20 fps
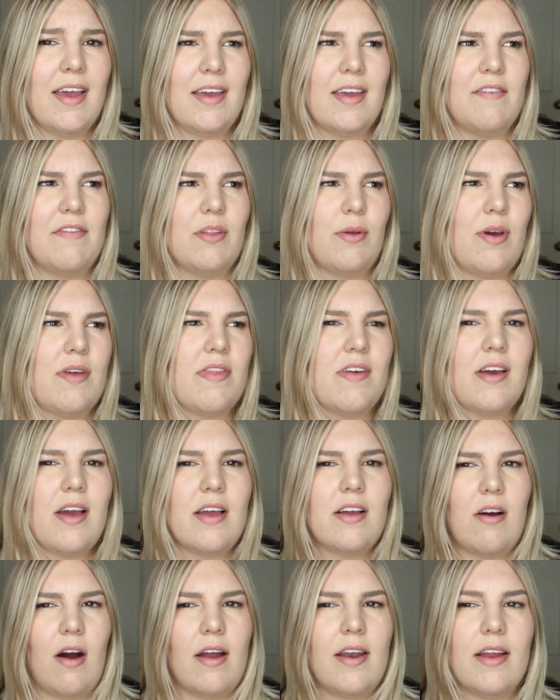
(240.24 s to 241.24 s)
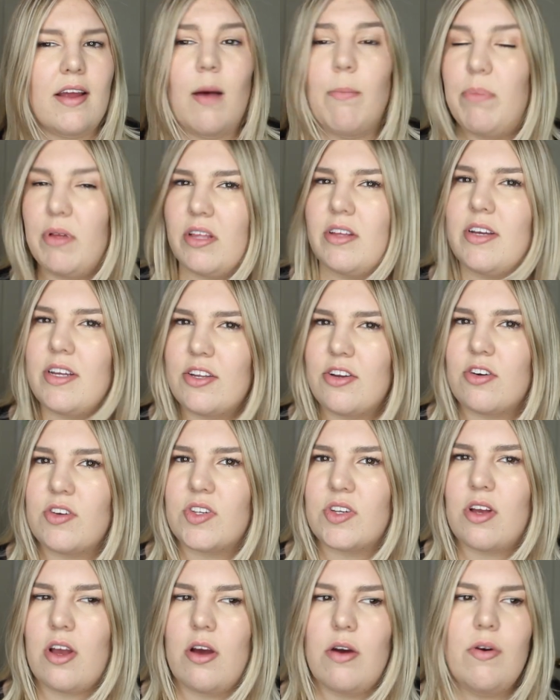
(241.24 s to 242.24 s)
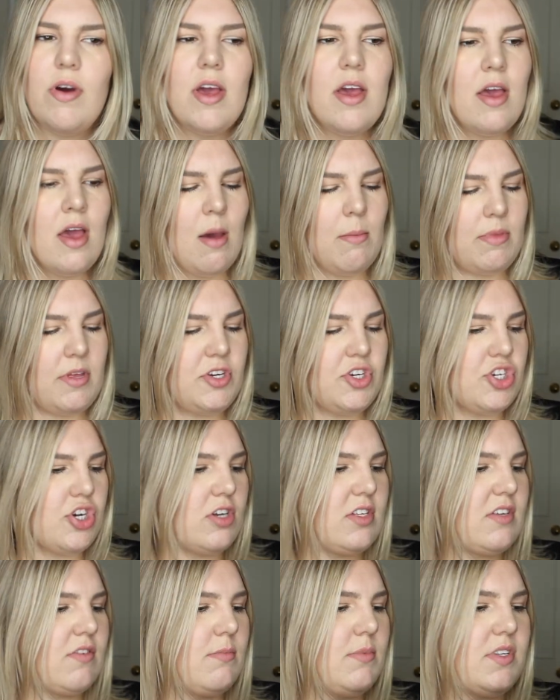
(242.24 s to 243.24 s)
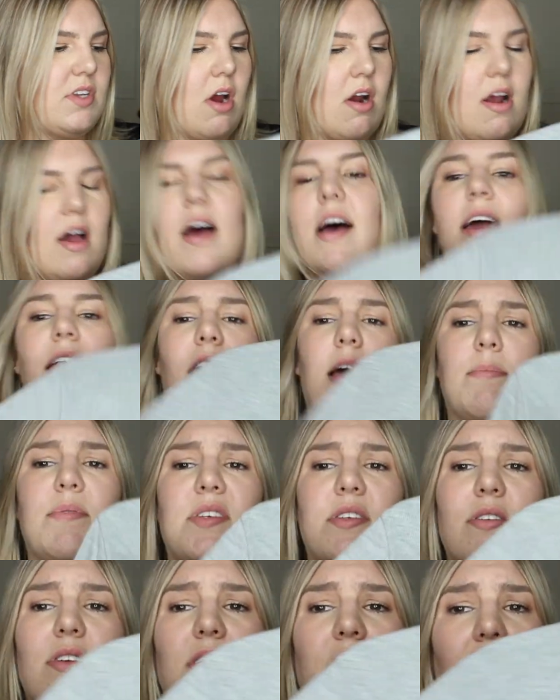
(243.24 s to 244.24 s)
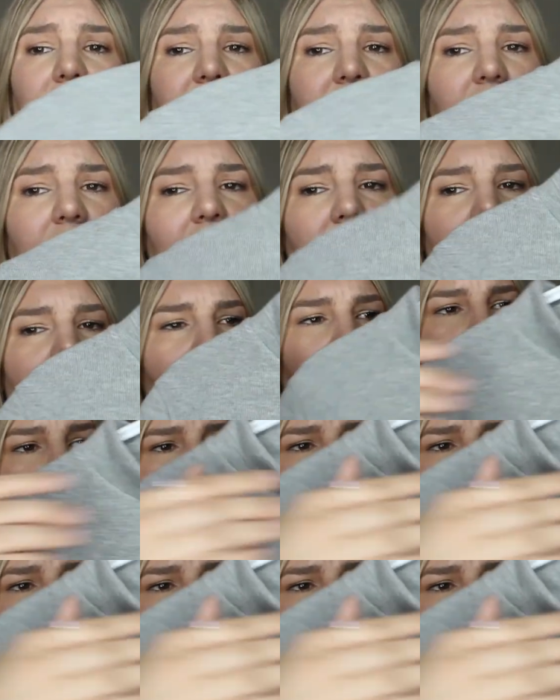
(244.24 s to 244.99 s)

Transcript: it, even though I think I got it a billion years ago. This shirt's from Zara, and I absolutely love it, and